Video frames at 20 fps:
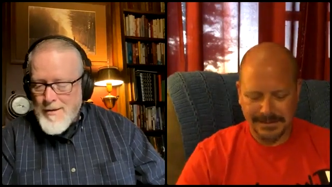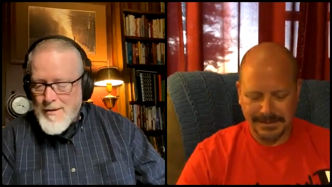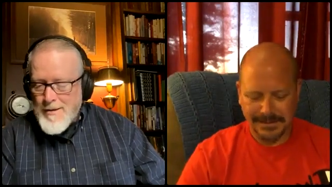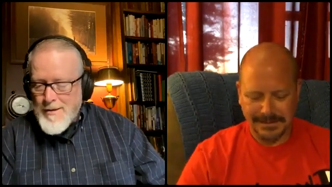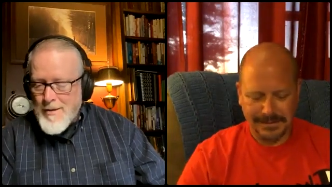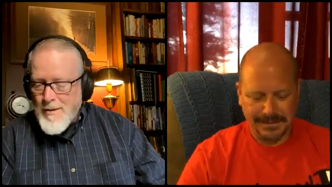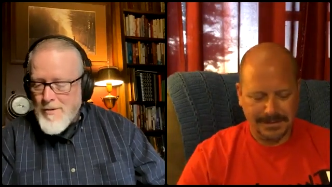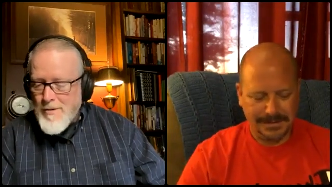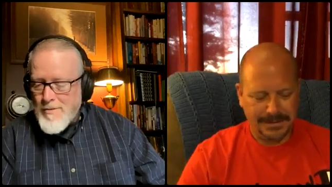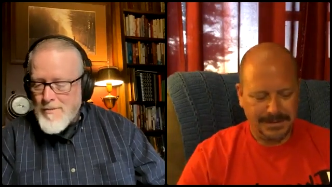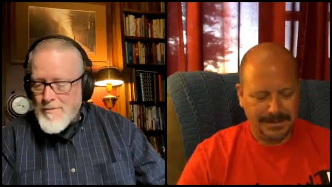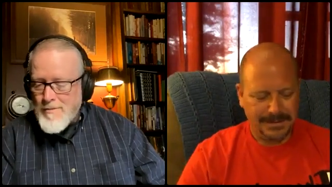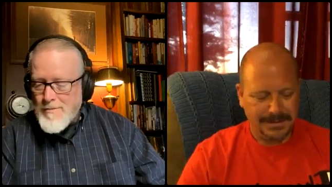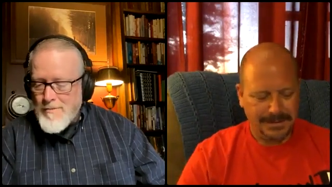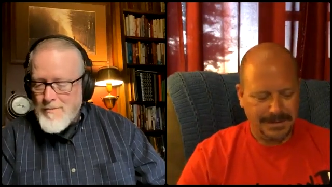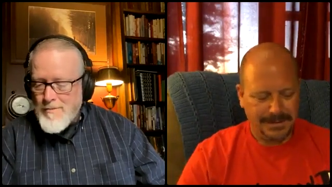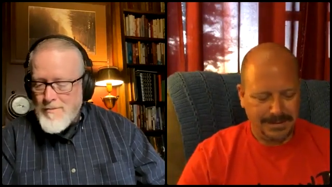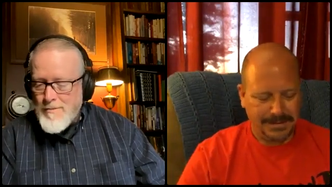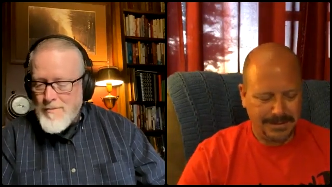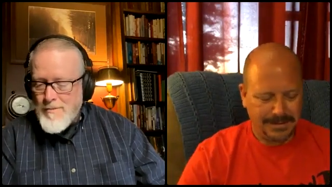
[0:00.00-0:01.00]
Speaker 1: So,
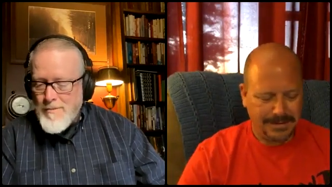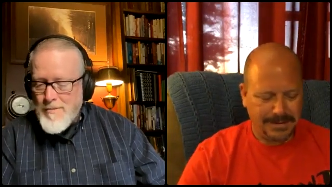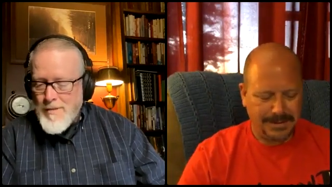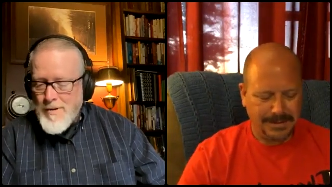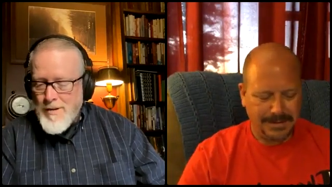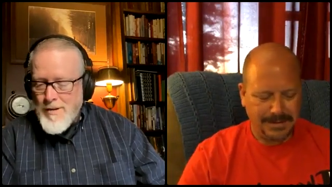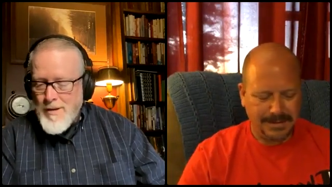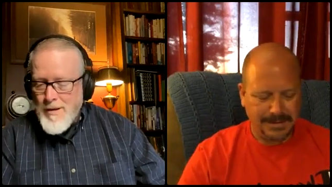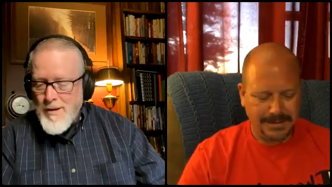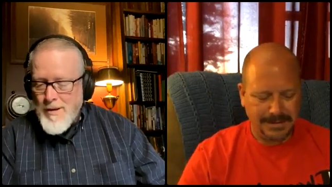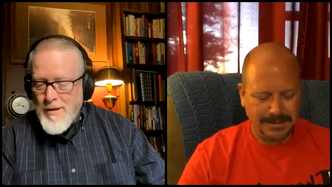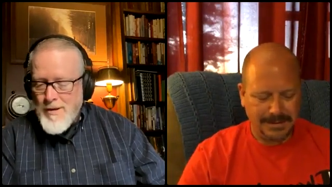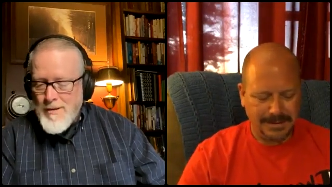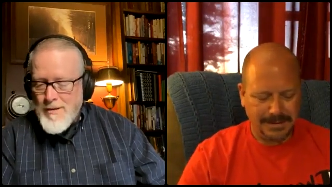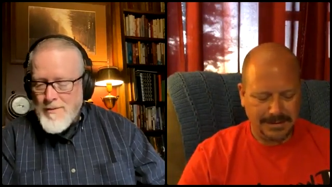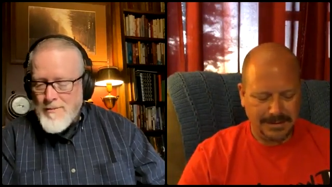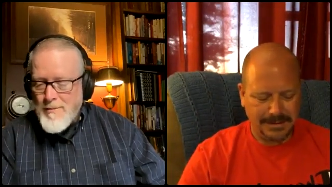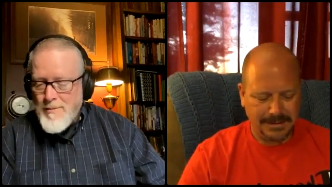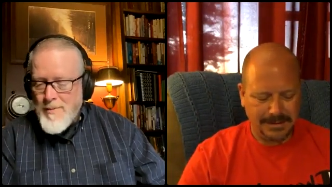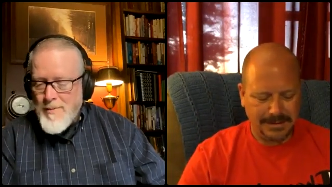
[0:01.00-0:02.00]

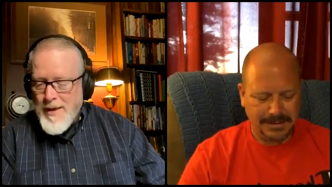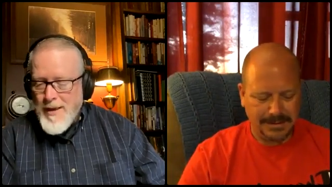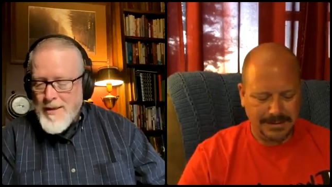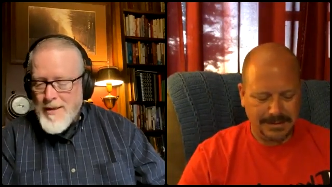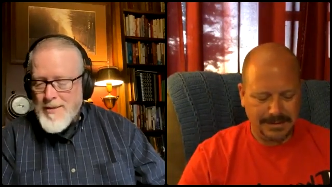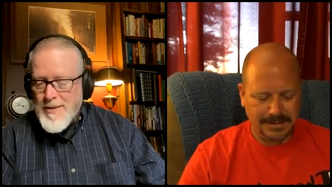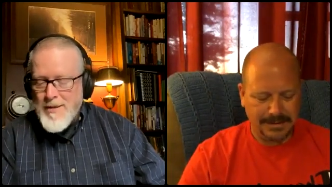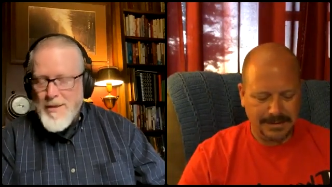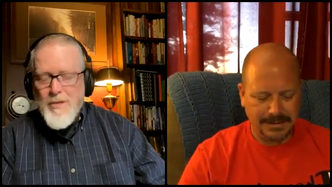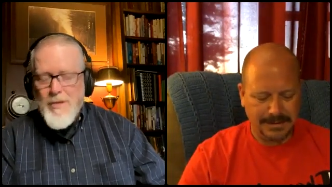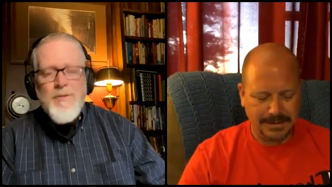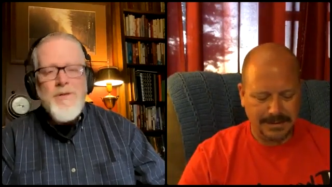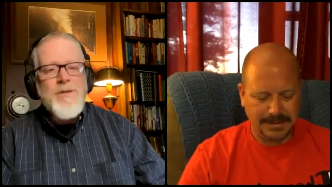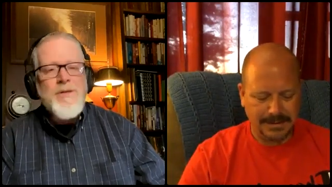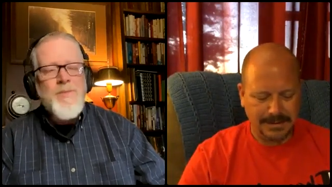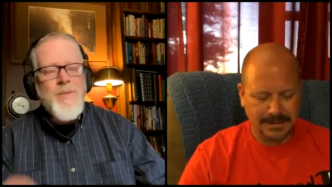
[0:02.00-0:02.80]
being slow to